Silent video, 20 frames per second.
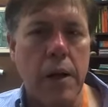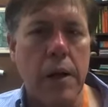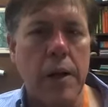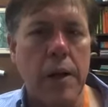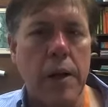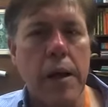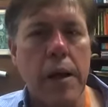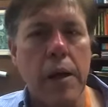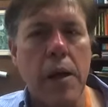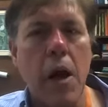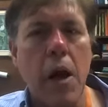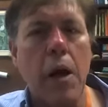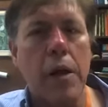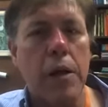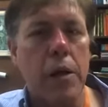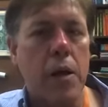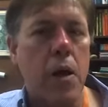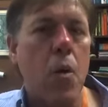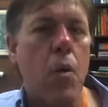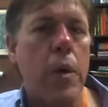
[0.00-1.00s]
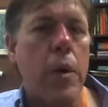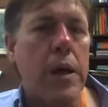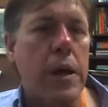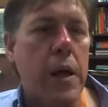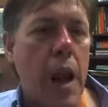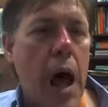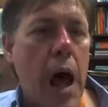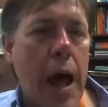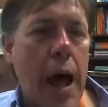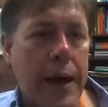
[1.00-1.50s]
they call it going
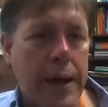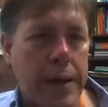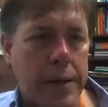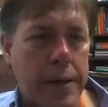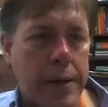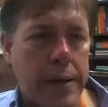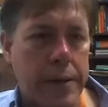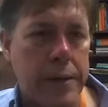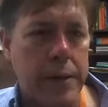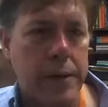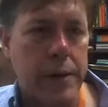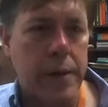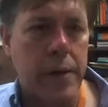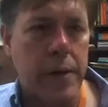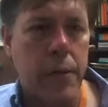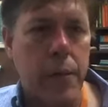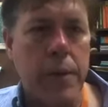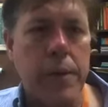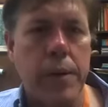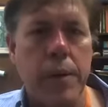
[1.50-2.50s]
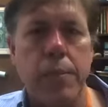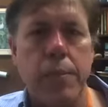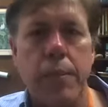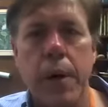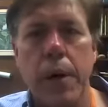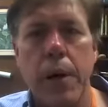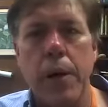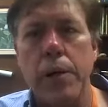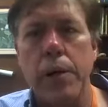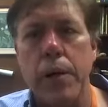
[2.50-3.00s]
light, when the
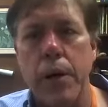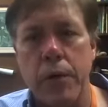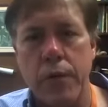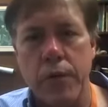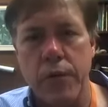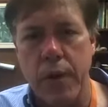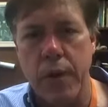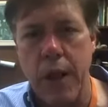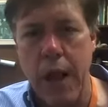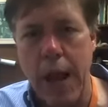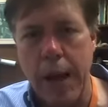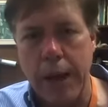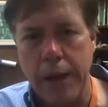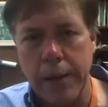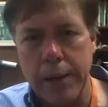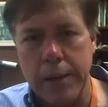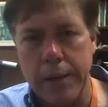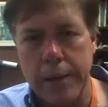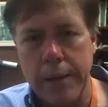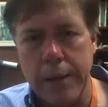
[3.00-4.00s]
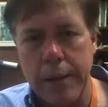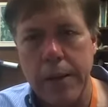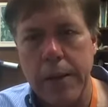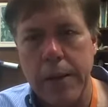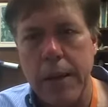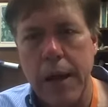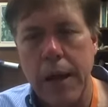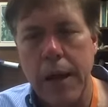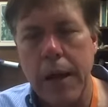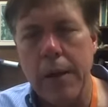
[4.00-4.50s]
bird goes light.
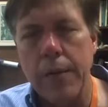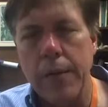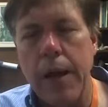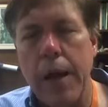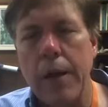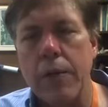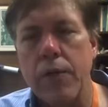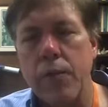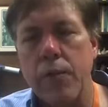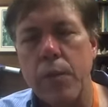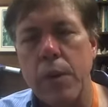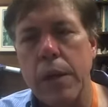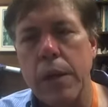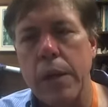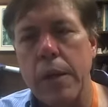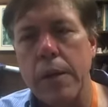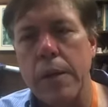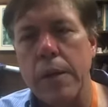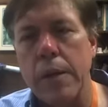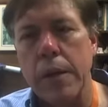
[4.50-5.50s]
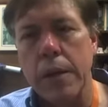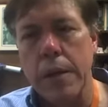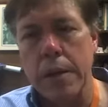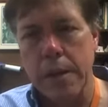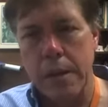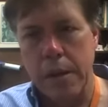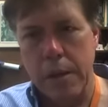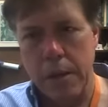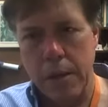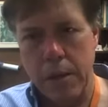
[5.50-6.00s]
And that's when
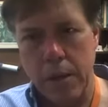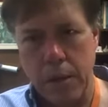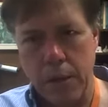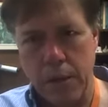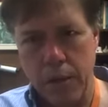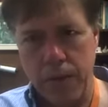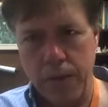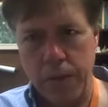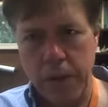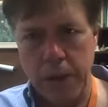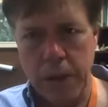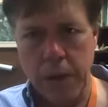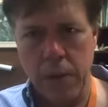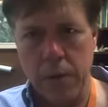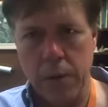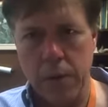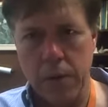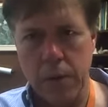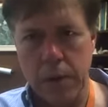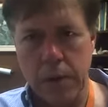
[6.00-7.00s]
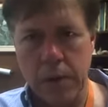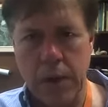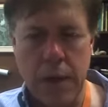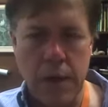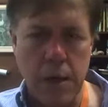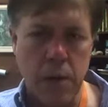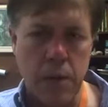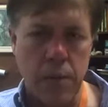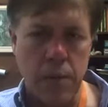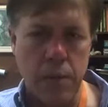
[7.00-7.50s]
you feel the
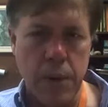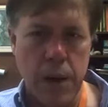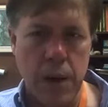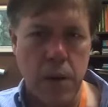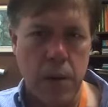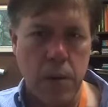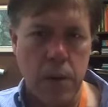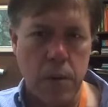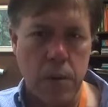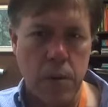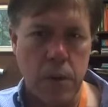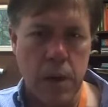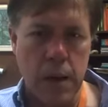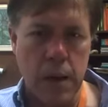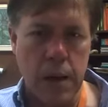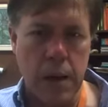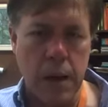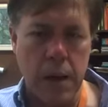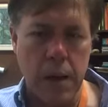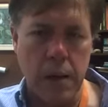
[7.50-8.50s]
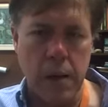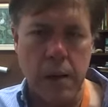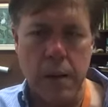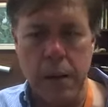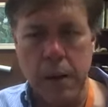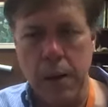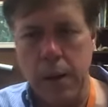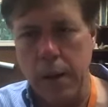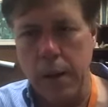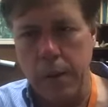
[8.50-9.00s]
keel bone and
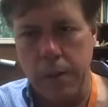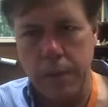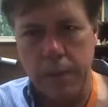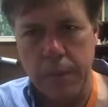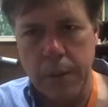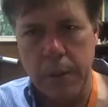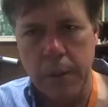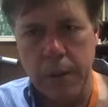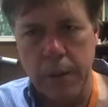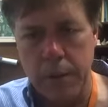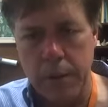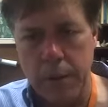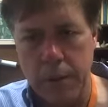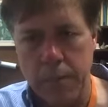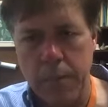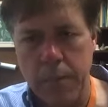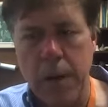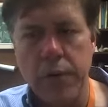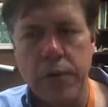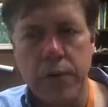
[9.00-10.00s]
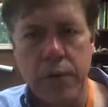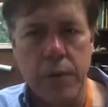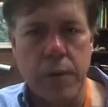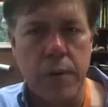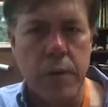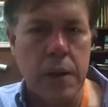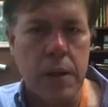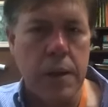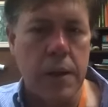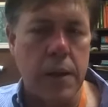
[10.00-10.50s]
the
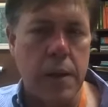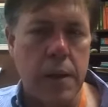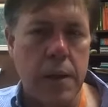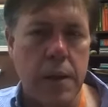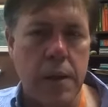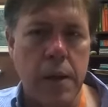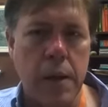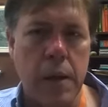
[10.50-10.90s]
muscle in the